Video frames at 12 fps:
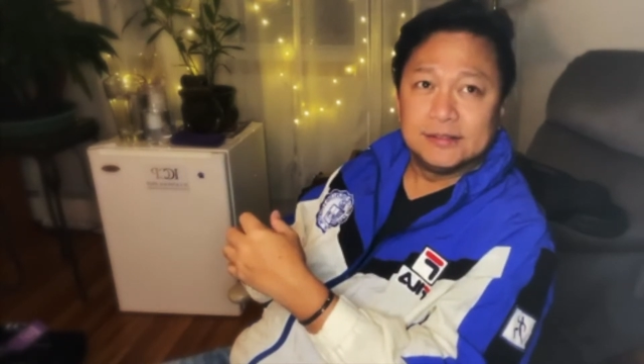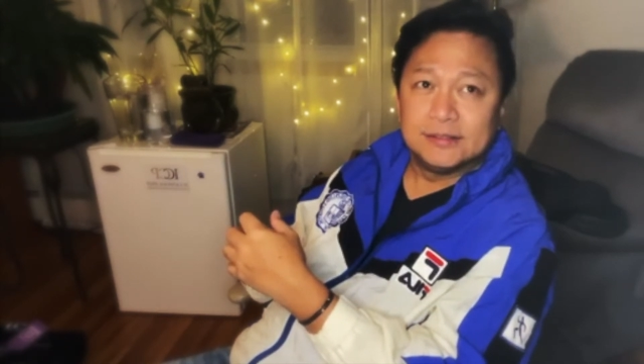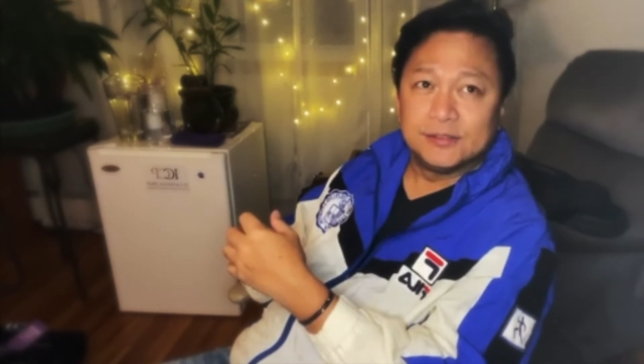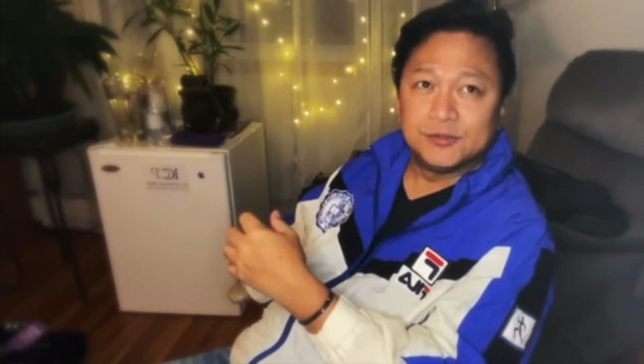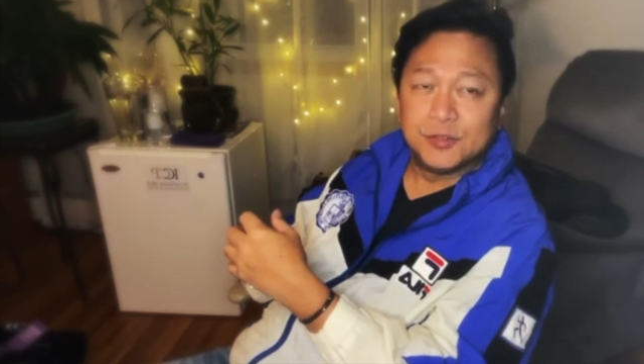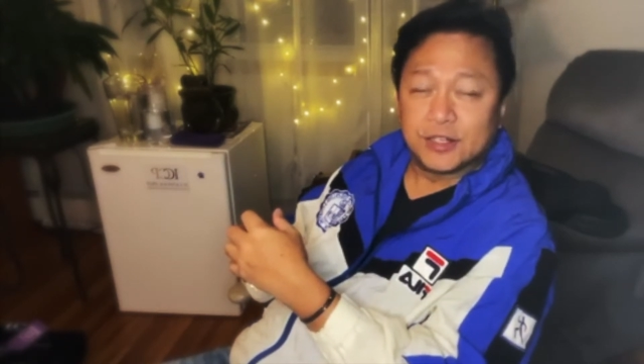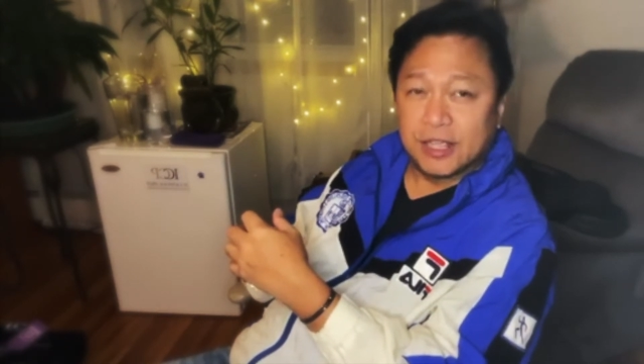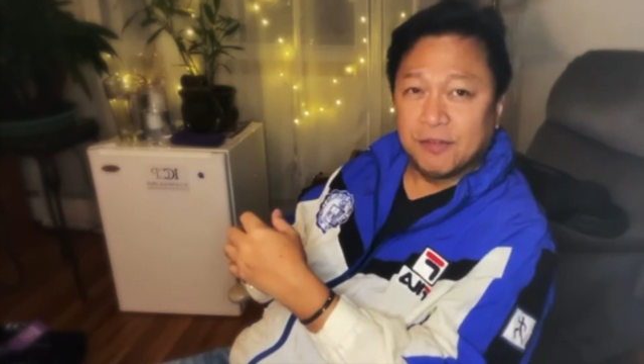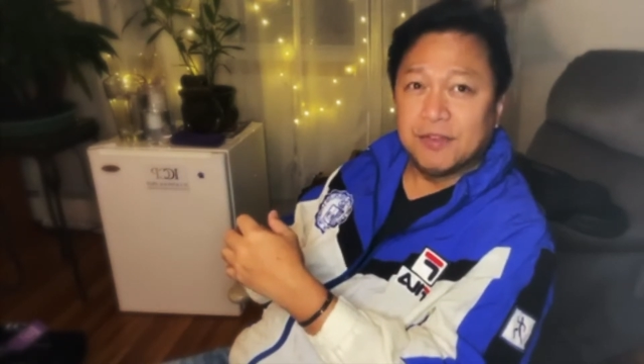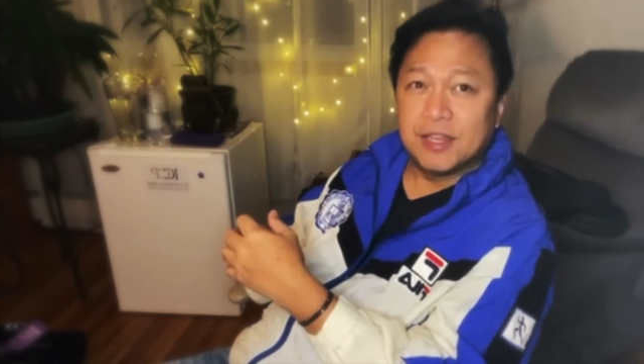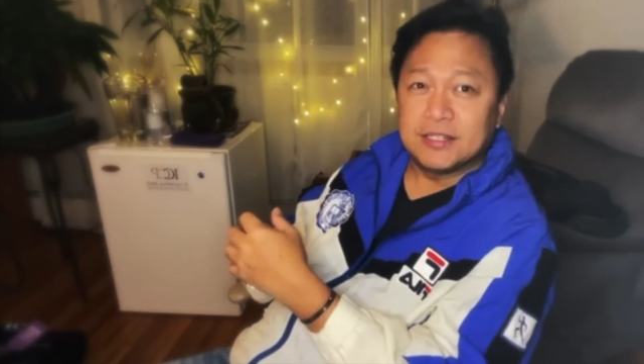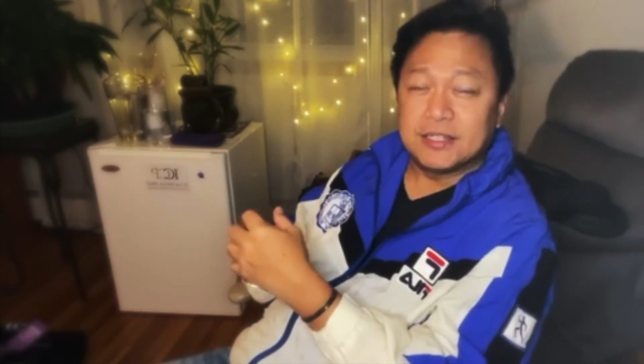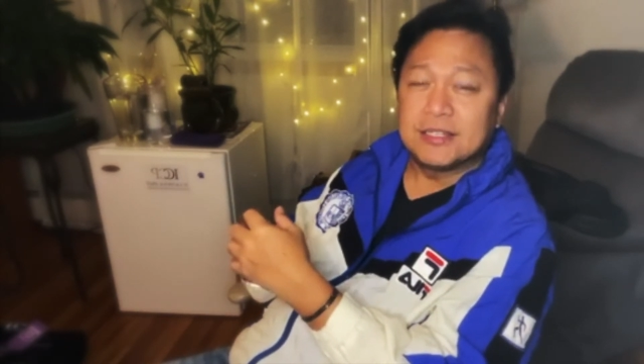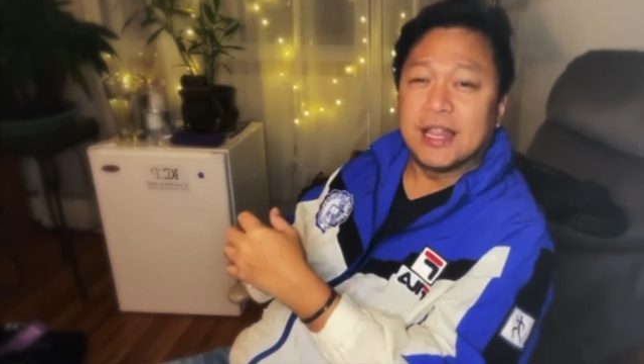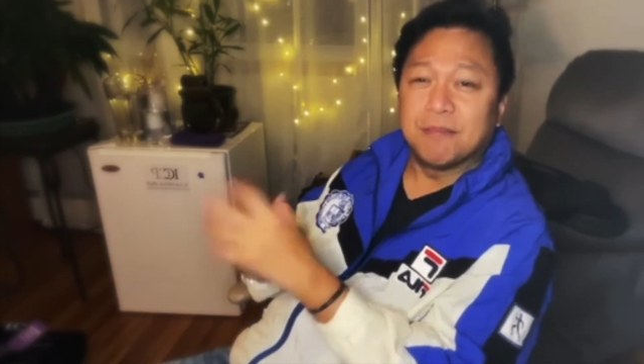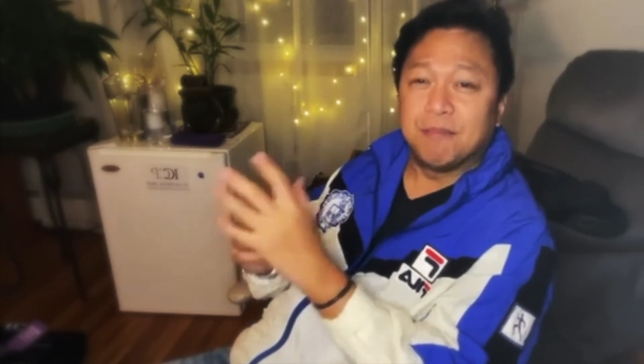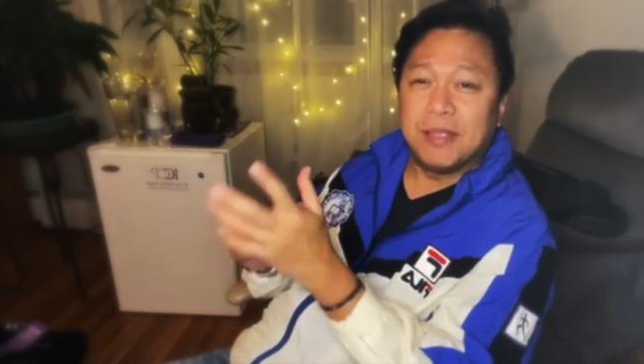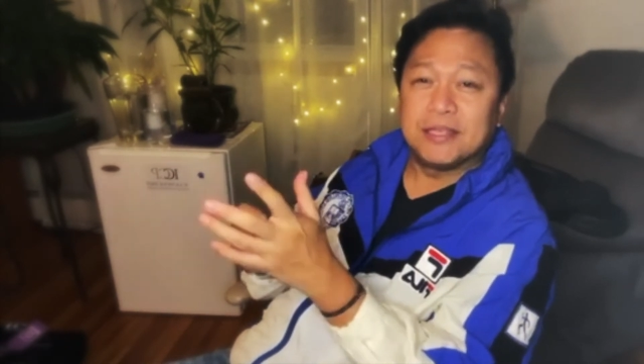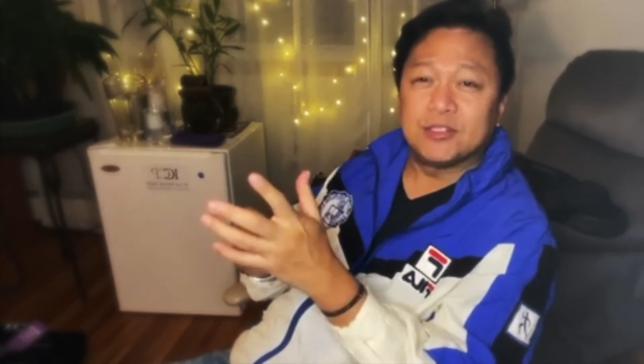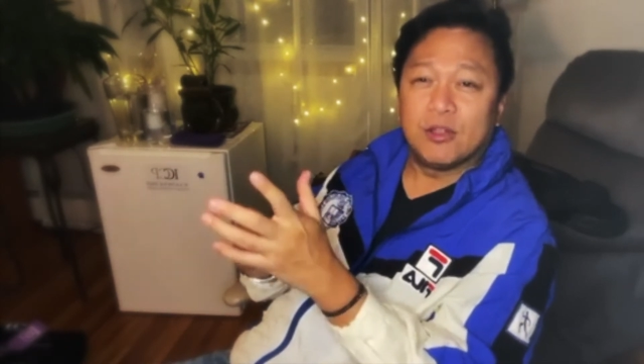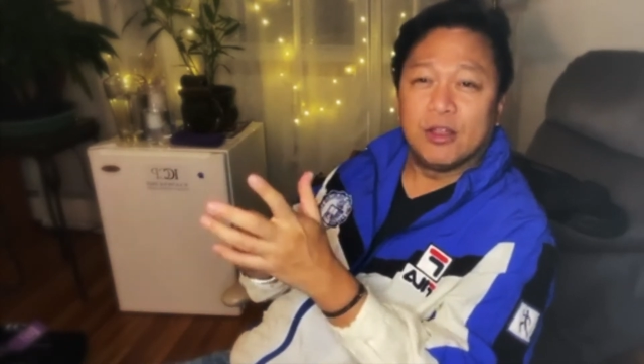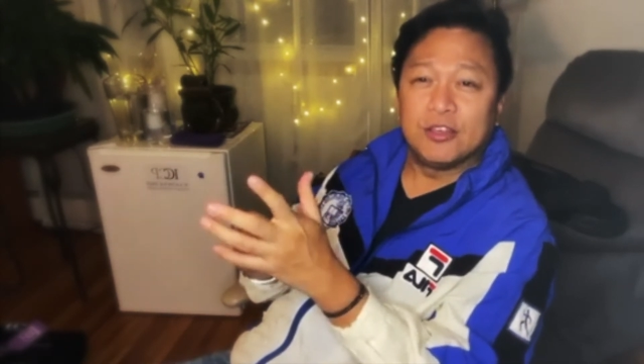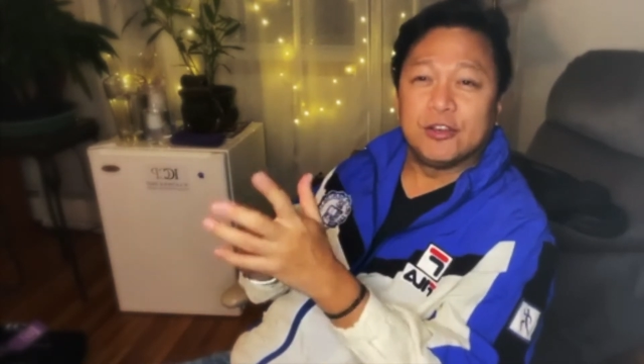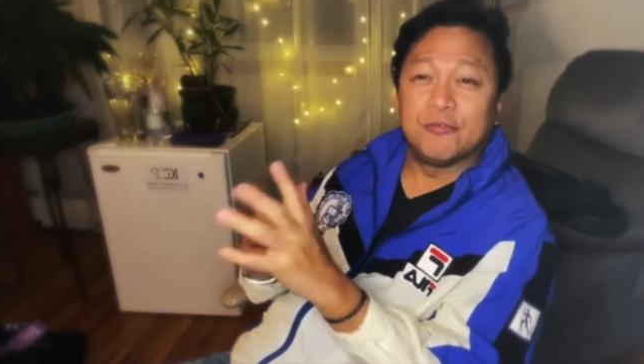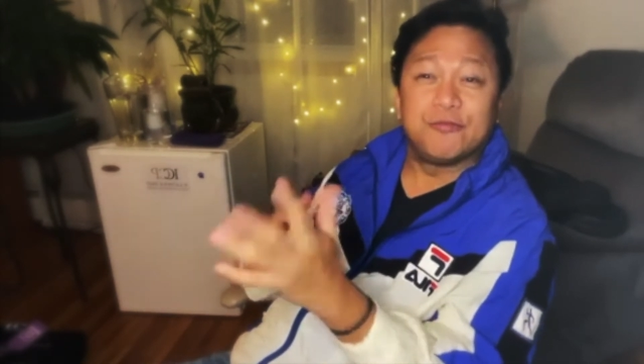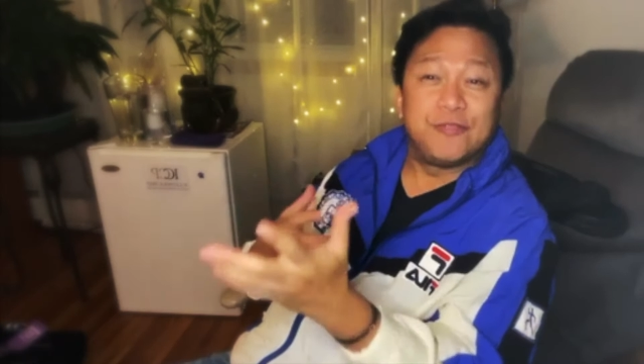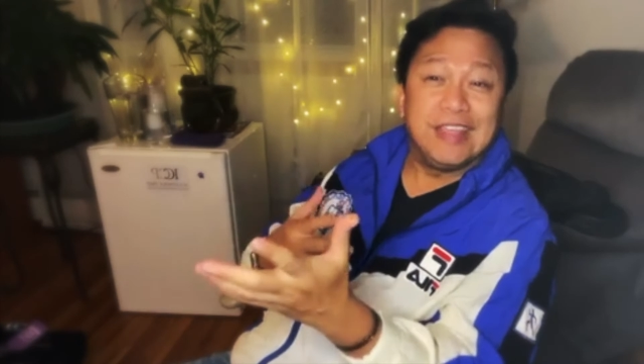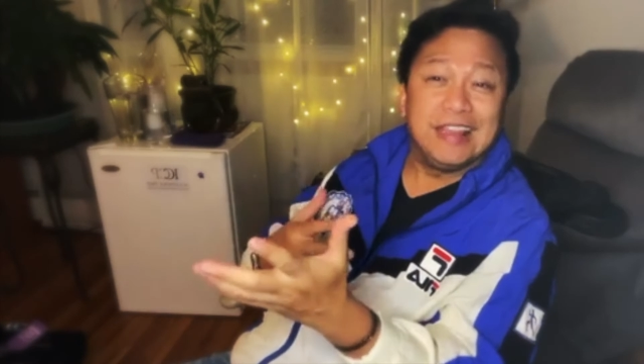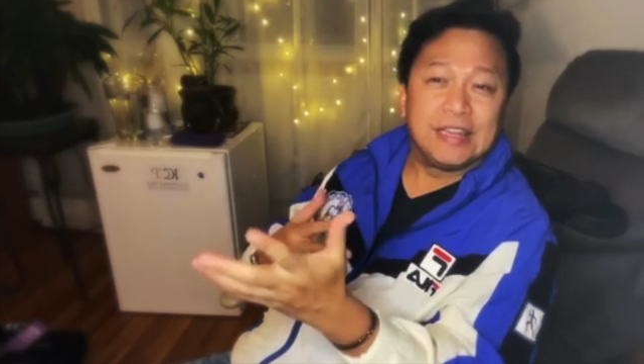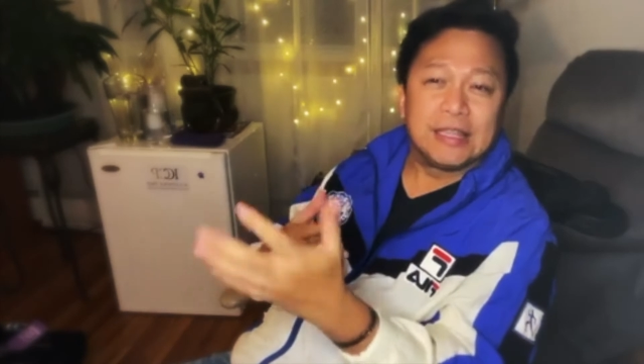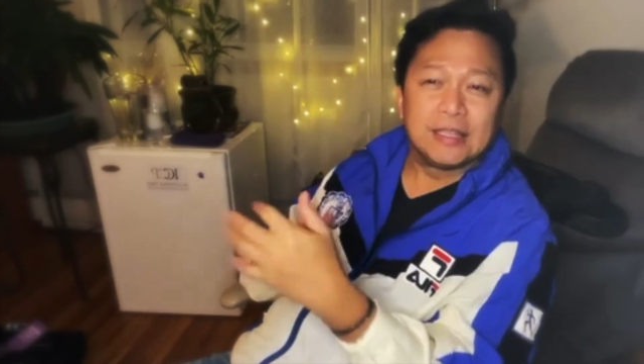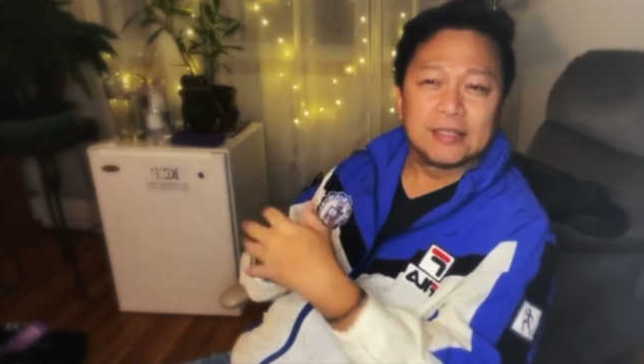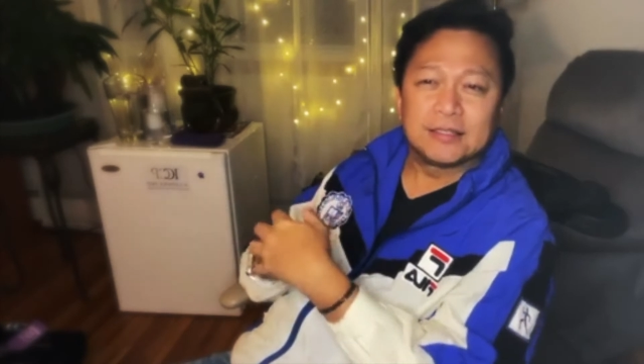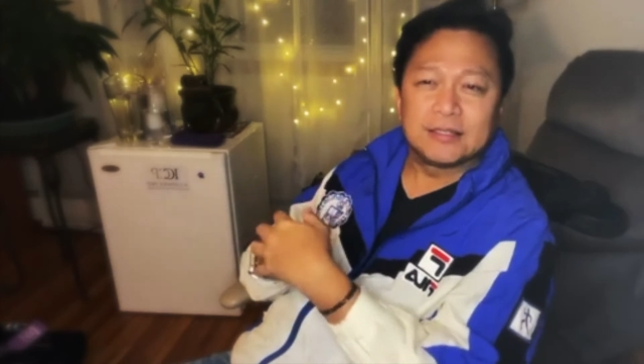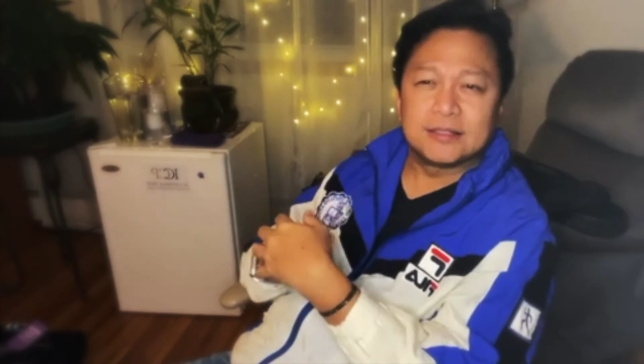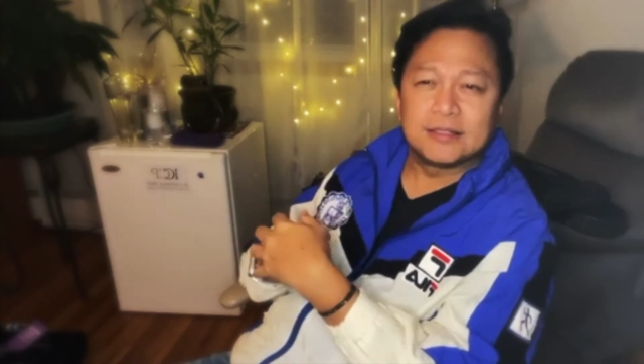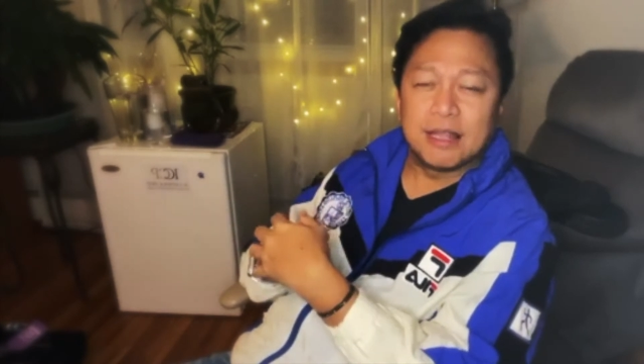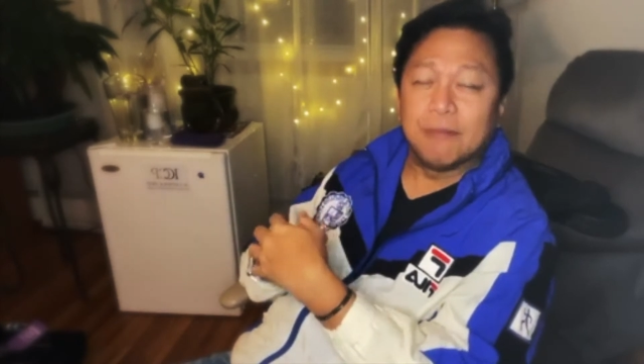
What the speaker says: forgiveness is not based on your feelings